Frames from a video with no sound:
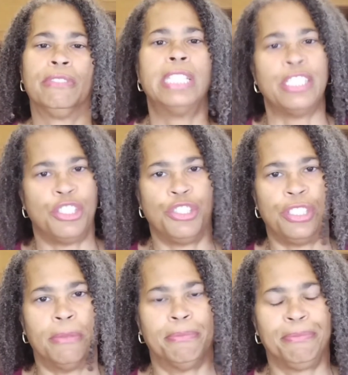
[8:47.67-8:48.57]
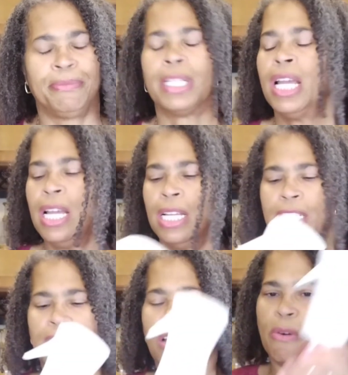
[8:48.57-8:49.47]
relationship.
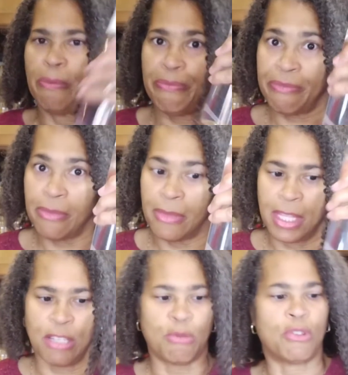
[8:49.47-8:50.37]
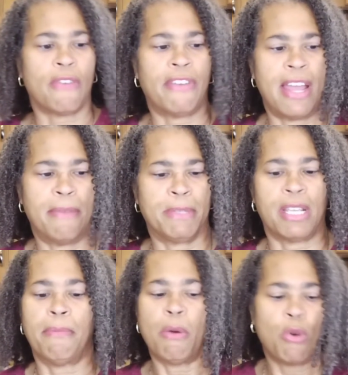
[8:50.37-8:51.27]
So this was off of
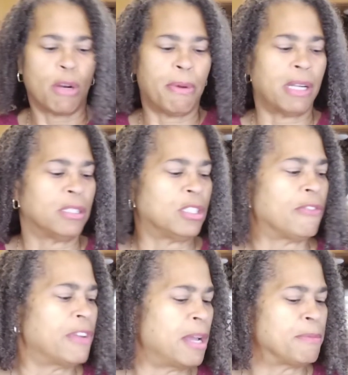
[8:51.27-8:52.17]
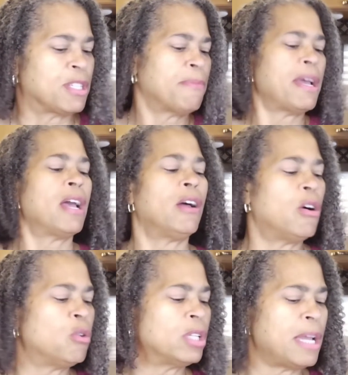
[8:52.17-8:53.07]
Amazon. My water bottles off of Amazon. My
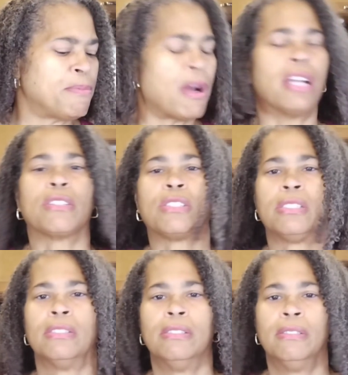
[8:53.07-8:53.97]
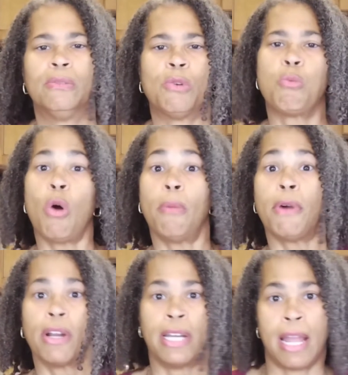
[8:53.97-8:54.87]
Olay products were
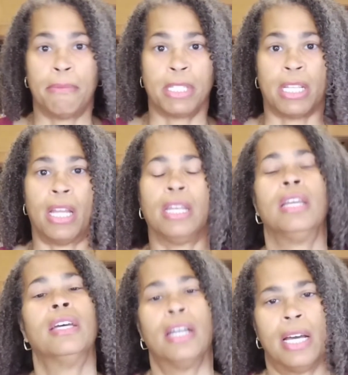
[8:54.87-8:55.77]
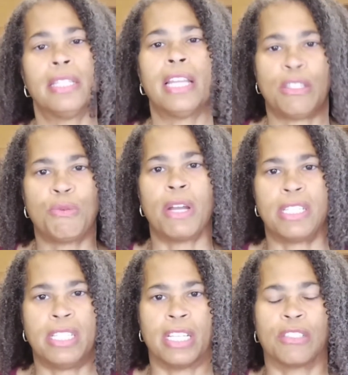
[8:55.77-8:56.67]
Walmart and Amazon. That's where I
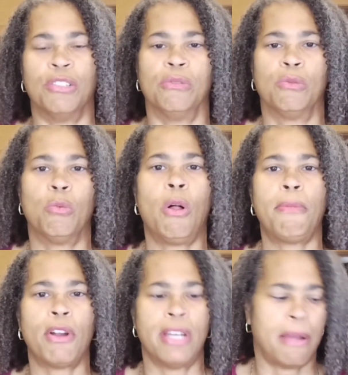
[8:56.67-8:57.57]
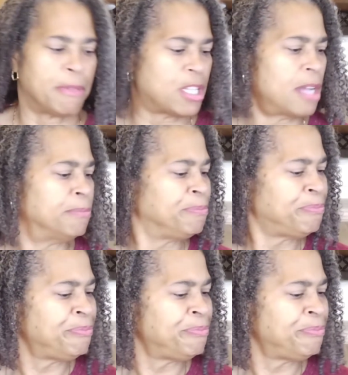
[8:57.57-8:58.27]
stick to. Walmart and Amazon.